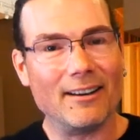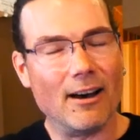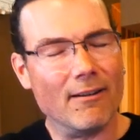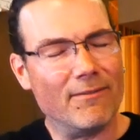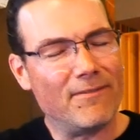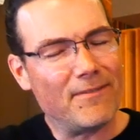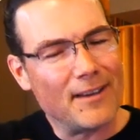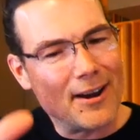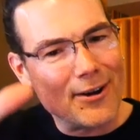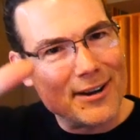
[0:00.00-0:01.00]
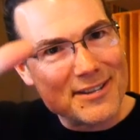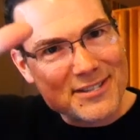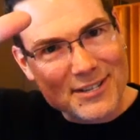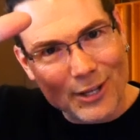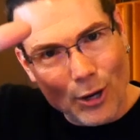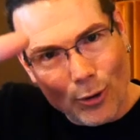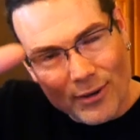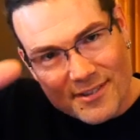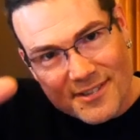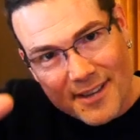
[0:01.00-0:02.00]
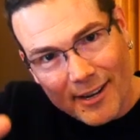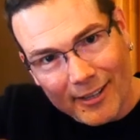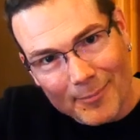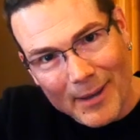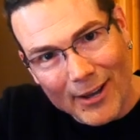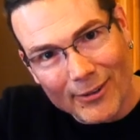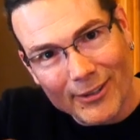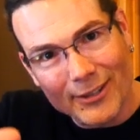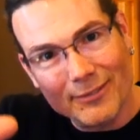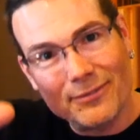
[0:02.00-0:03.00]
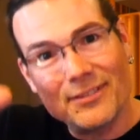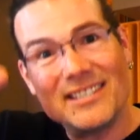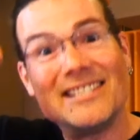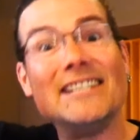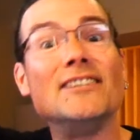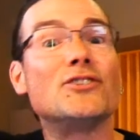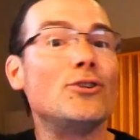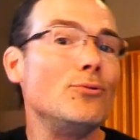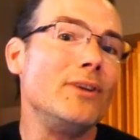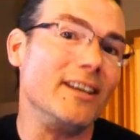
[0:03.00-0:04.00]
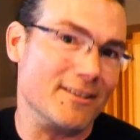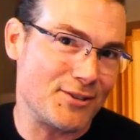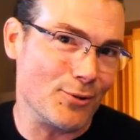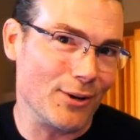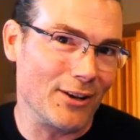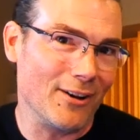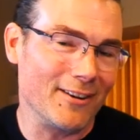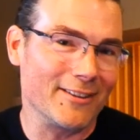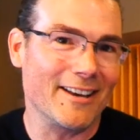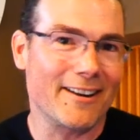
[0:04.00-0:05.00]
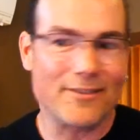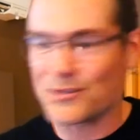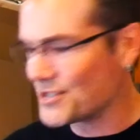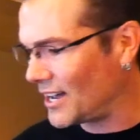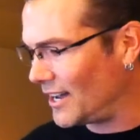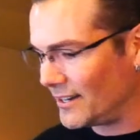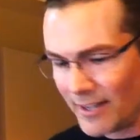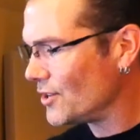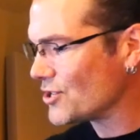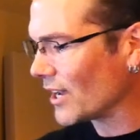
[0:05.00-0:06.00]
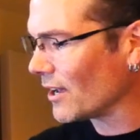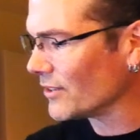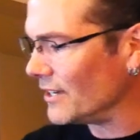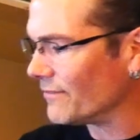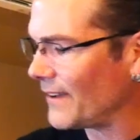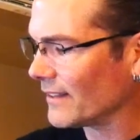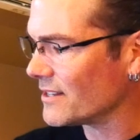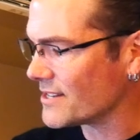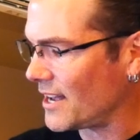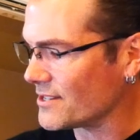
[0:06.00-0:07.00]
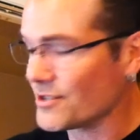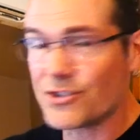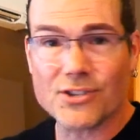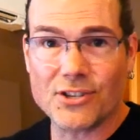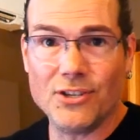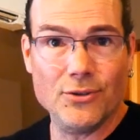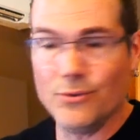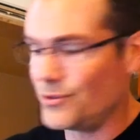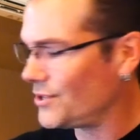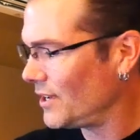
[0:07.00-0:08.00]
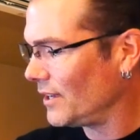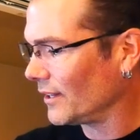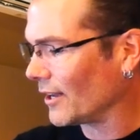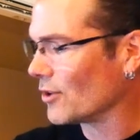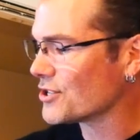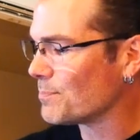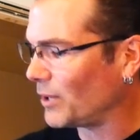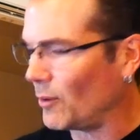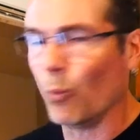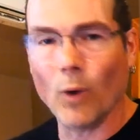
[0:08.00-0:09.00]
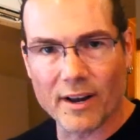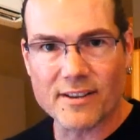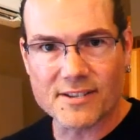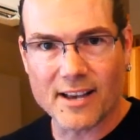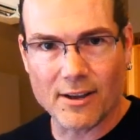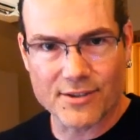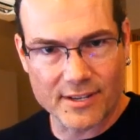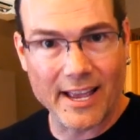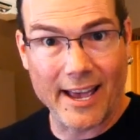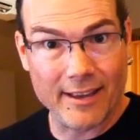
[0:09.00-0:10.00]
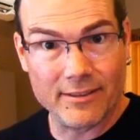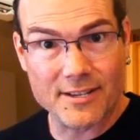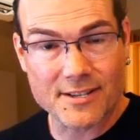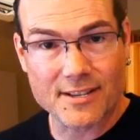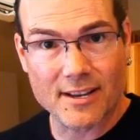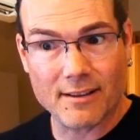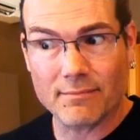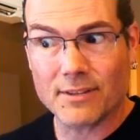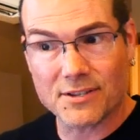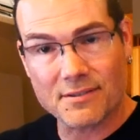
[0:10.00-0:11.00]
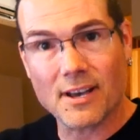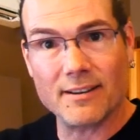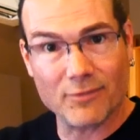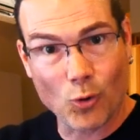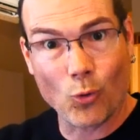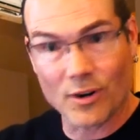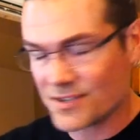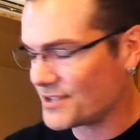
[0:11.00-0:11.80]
a very slow and subtle amount of detuning is going on that other side. Check out the effect this has. It's just huge. Like, I'll just play one of the sounds and add this kind of chorus